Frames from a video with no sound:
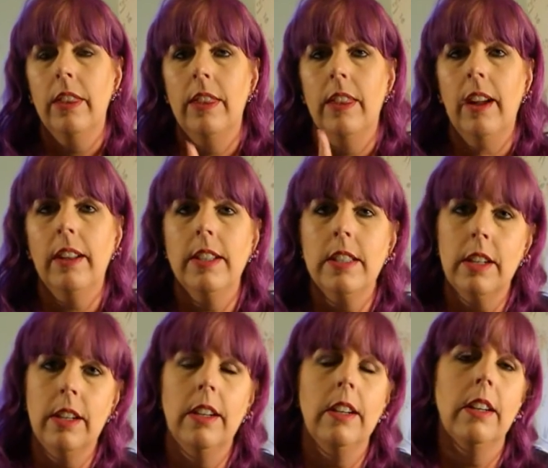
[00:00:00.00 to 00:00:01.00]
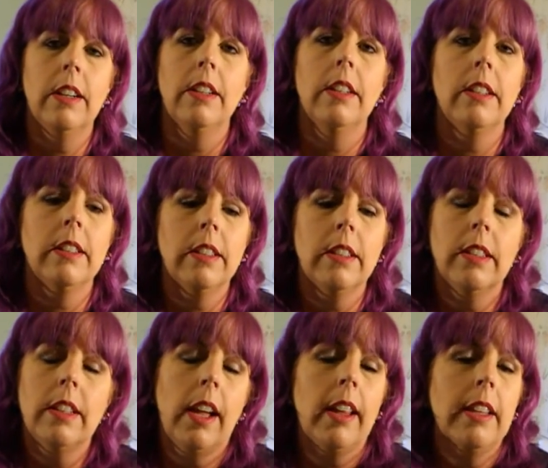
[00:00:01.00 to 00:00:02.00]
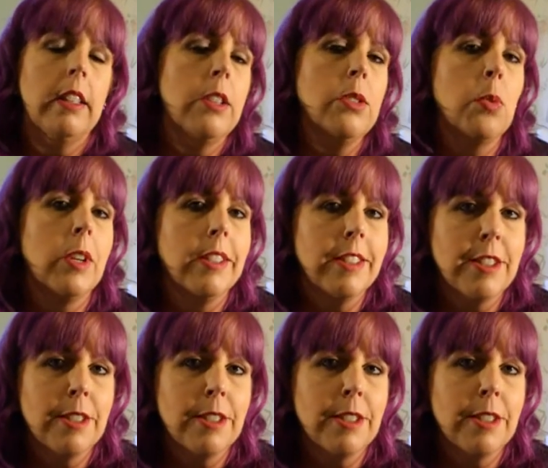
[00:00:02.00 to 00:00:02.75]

That I saw on the nightly news once.